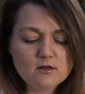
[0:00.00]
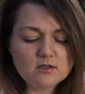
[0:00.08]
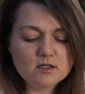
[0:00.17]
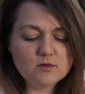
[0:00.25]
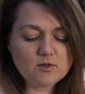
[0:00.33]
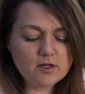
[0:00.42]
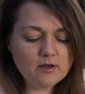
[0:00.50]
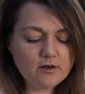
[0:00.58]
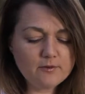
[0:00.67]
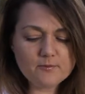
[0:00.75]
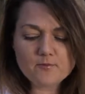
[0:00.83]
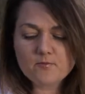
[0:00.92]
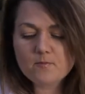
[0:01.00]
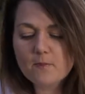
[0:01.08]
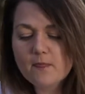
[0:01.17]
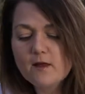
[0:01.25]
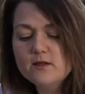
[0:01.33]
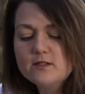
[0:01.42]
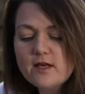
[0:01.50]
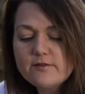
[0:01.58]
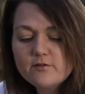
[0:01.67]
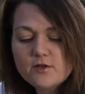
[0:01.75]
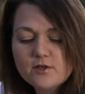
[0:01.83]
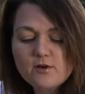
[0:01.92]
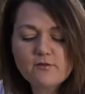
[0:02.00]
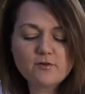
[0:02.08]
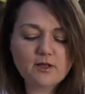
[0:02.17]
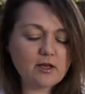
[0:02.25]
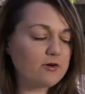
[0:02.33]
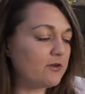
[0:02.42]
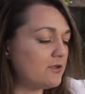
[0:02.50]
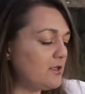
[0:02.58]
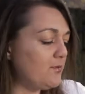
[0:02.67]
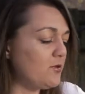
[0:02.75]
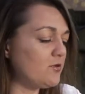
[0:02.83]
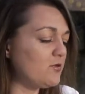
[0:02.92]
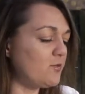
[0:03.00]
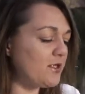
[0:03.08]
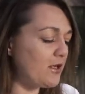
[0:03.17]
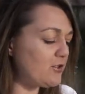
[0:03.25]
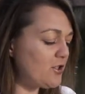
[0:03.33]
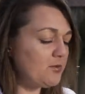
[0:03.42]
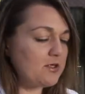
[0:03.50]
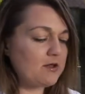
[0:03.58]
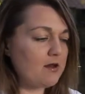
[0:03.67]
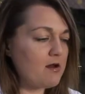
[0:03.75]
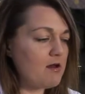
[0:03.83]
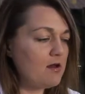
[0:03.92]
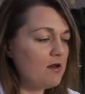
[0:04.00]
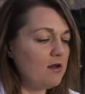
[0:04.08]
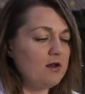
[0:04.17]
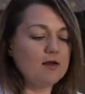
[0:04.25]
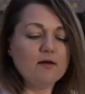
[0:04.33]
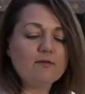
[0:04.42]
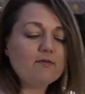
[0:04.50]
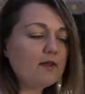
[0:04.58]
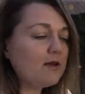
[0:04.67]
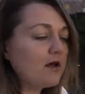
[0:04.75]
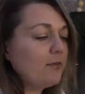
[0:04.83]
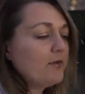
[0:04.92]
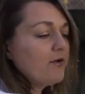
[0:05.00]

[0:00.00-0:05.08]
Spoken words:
Some in there. Save the vinaigrette for later, or dip your potato chips in there. Then a couple of